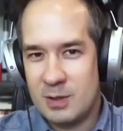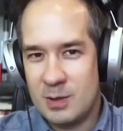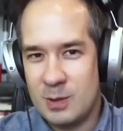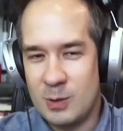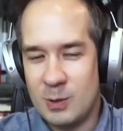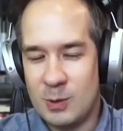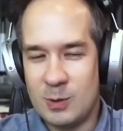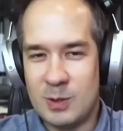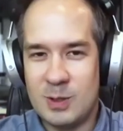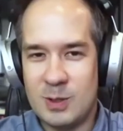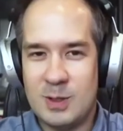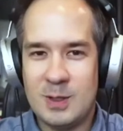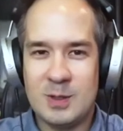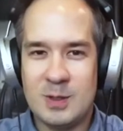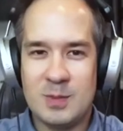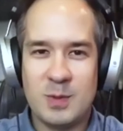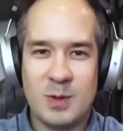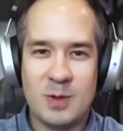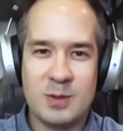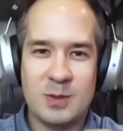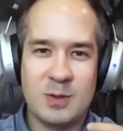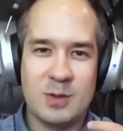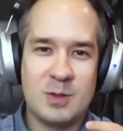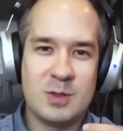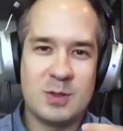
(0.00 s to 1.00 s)
You need
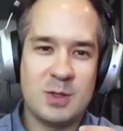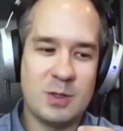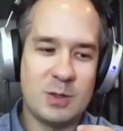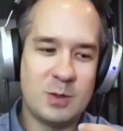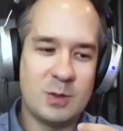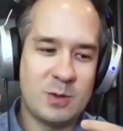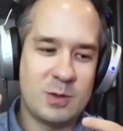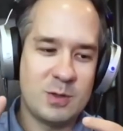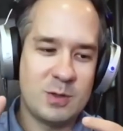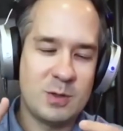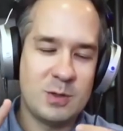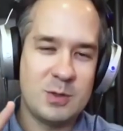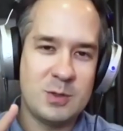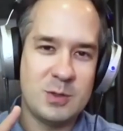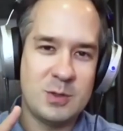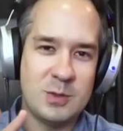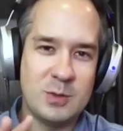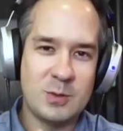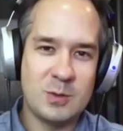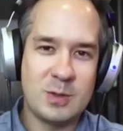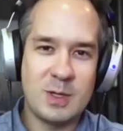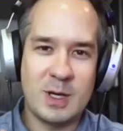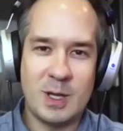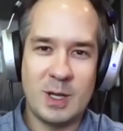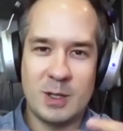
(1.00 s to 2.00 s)
products in order
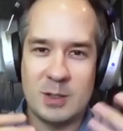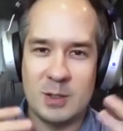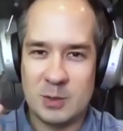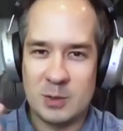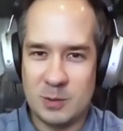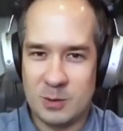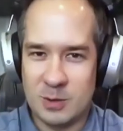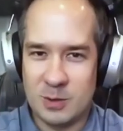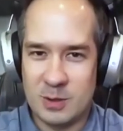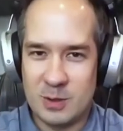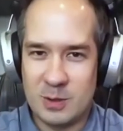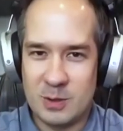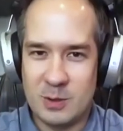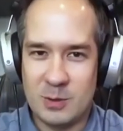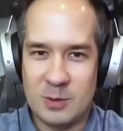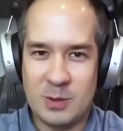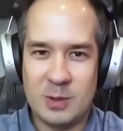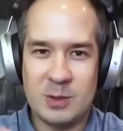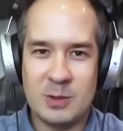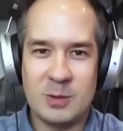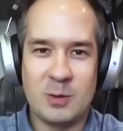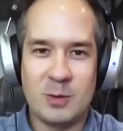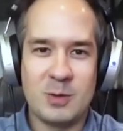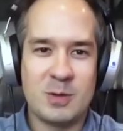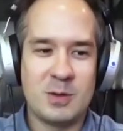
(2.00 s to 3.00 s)
to create an order. You
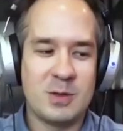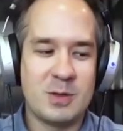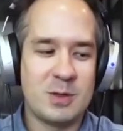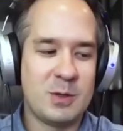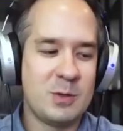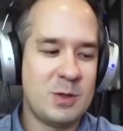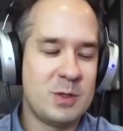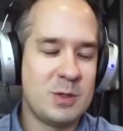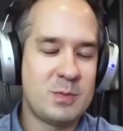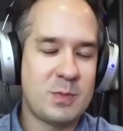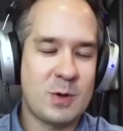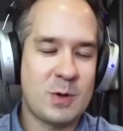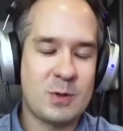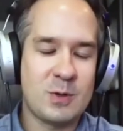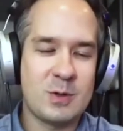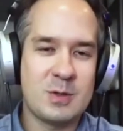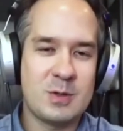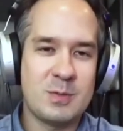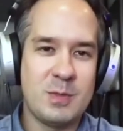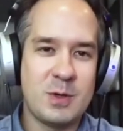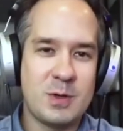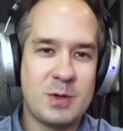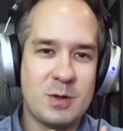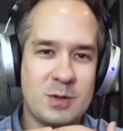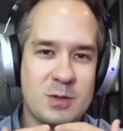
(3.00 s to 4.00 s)
need you need
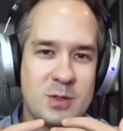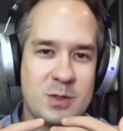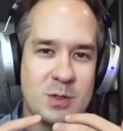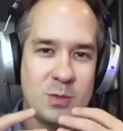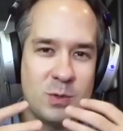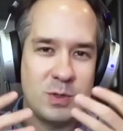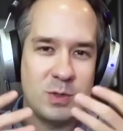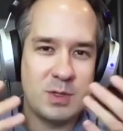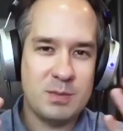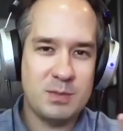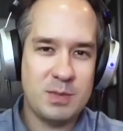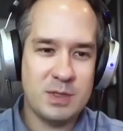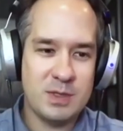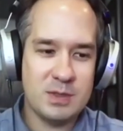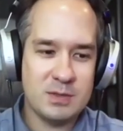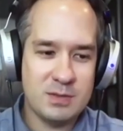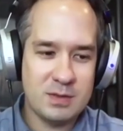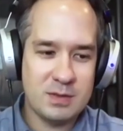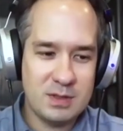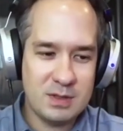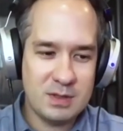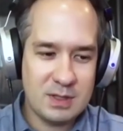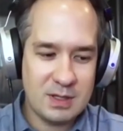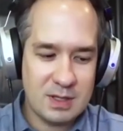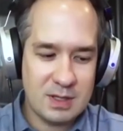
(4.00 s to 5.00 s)
products because you want to
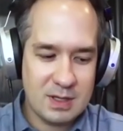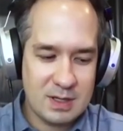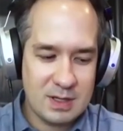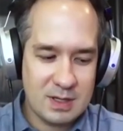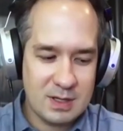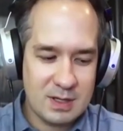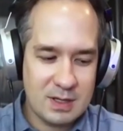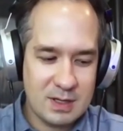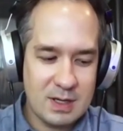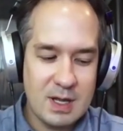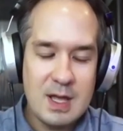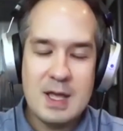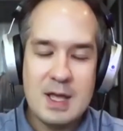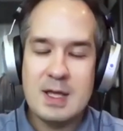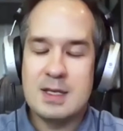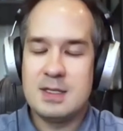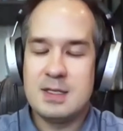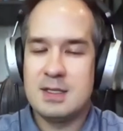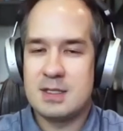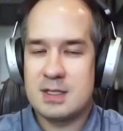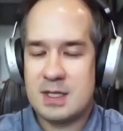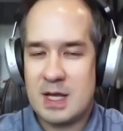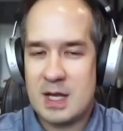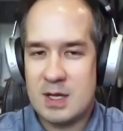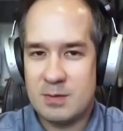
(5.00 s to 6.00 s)
build uh,
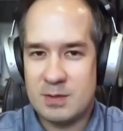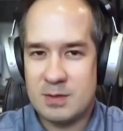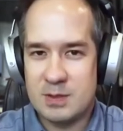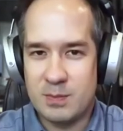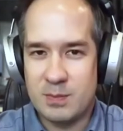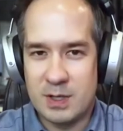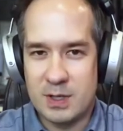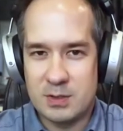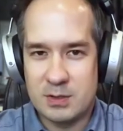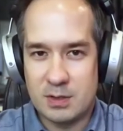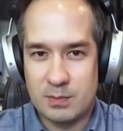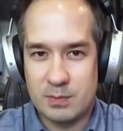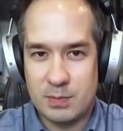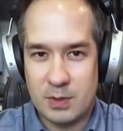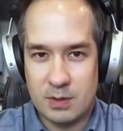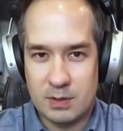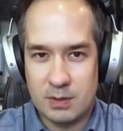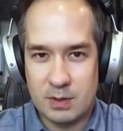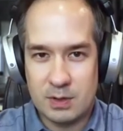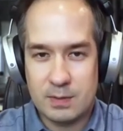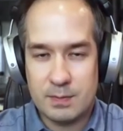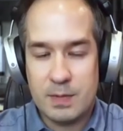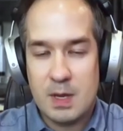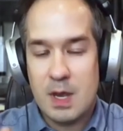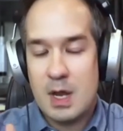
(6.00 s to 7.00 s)
discounts based on
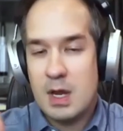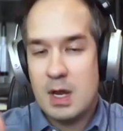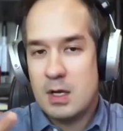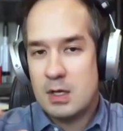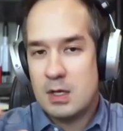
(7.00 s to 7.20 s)
product.